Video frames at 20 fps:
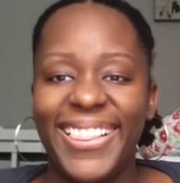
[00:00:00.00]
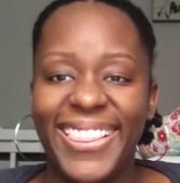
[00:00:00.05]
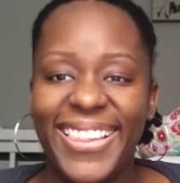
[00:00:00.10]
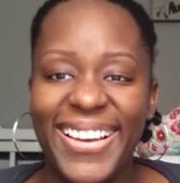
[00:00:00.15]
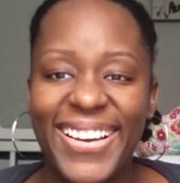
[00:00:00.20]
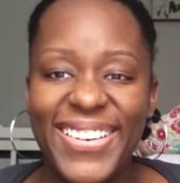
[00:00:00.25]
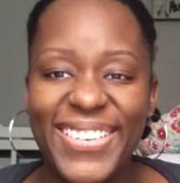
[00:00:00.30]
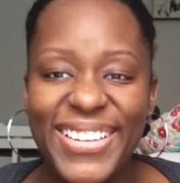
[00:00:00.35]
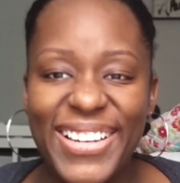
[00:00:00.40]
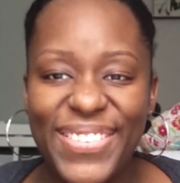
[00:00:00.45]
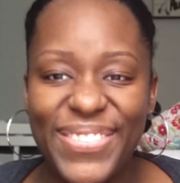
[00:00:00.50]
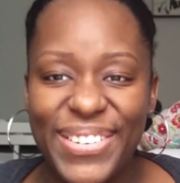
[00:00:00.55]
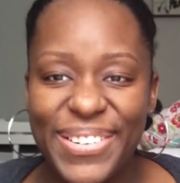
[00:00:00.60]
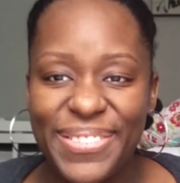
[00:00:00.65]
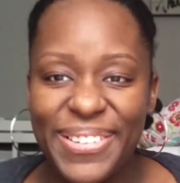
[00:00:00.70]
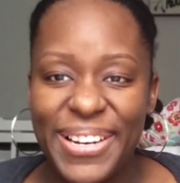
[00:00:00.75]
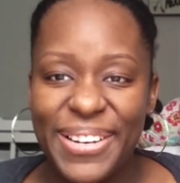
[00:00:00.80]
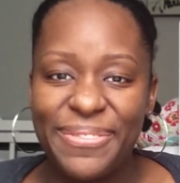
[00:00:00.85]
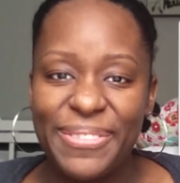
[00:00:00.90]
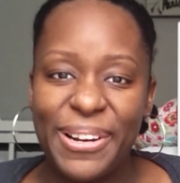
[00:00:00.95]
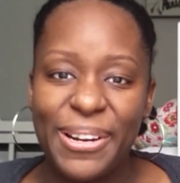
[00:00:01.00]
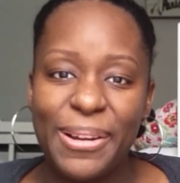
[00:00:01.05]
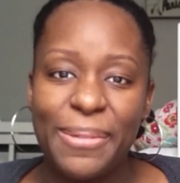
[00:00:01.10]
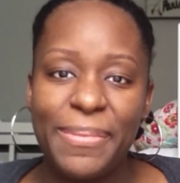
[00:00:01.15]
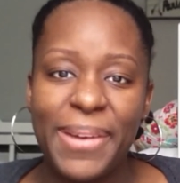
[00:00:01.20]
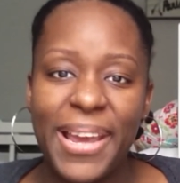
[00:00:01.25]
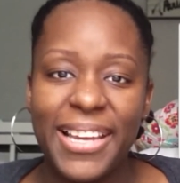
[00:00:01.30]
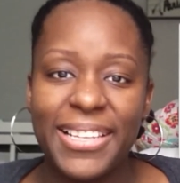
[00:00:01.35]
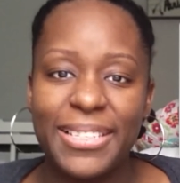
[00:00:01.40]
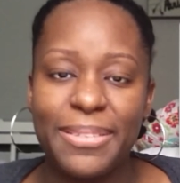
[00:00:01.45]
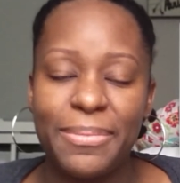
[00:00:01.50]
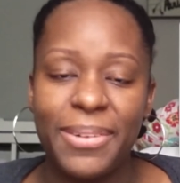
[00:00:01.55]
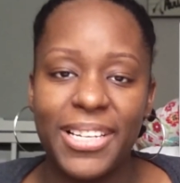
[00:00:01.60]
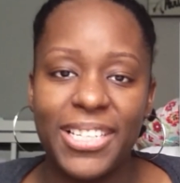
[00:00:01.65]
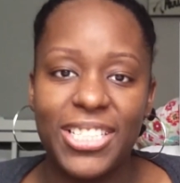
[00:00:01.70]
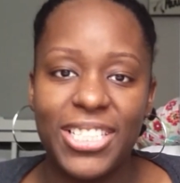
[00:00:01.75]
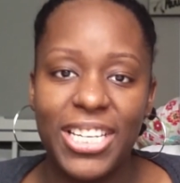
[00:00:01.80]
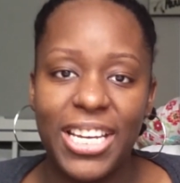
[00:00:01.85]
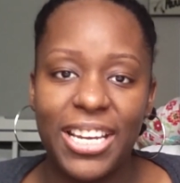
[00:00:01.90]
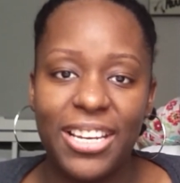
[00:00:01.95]
Hello everyone, welcome back to my
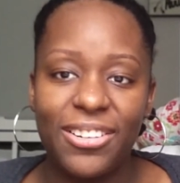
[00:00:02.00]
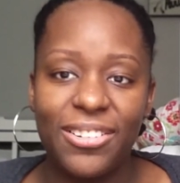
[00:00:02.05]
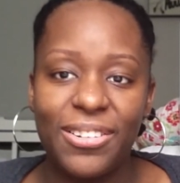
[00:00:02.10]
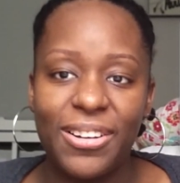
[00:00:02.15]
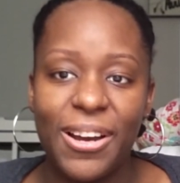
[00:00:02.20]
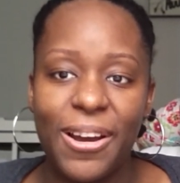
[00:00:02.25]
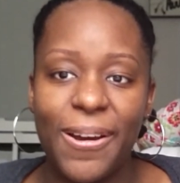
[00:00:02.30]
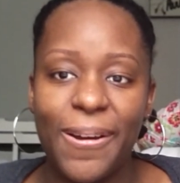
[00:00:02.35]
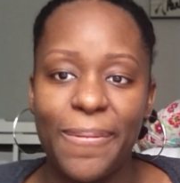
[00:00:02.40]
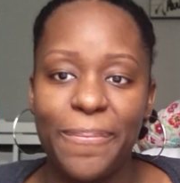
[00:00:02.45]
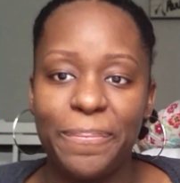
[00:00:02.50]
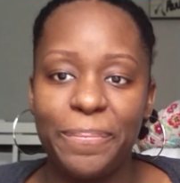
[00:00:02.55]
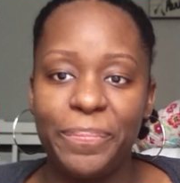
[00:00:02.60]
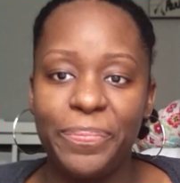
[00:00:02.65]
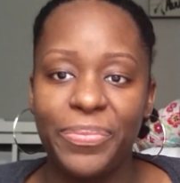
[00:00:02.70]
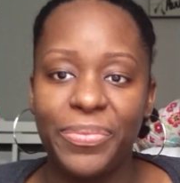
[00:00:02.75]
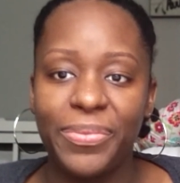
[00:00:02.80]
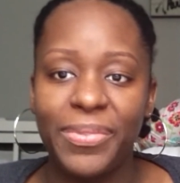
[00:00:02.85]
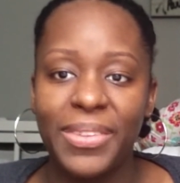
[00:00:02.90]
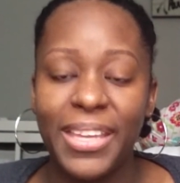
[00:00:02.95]
channel.